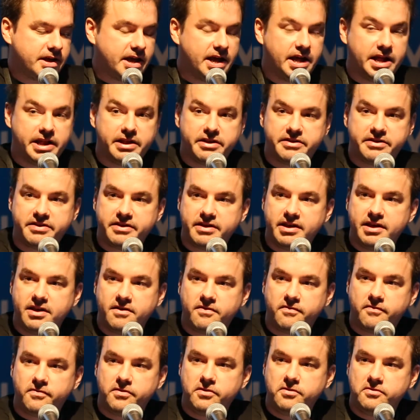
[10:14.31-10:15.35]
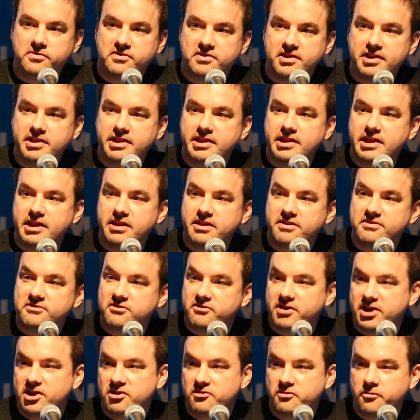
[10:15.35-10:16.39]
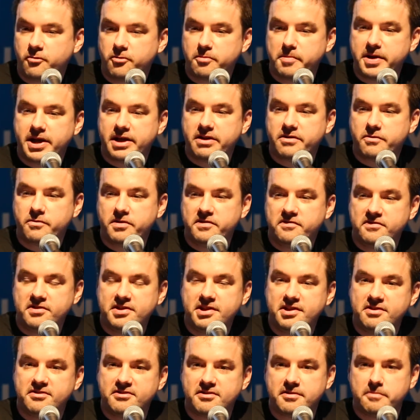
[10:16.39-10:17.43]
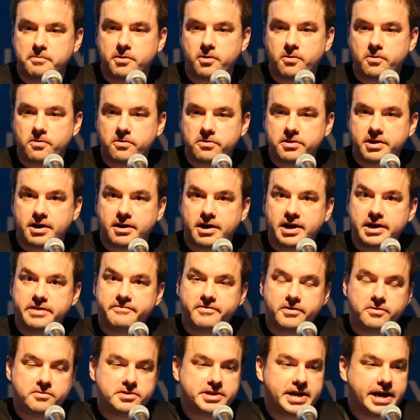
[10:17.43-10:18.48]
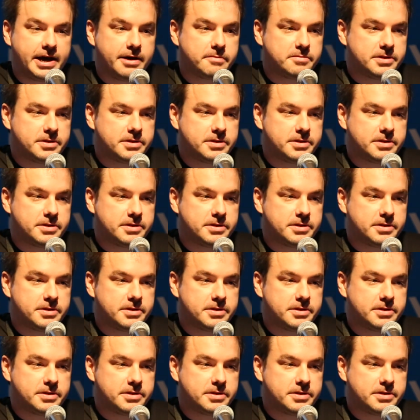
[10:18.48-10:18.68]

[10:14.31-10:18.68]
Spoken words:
And if you send it in a strange format, we've seen some old iPhone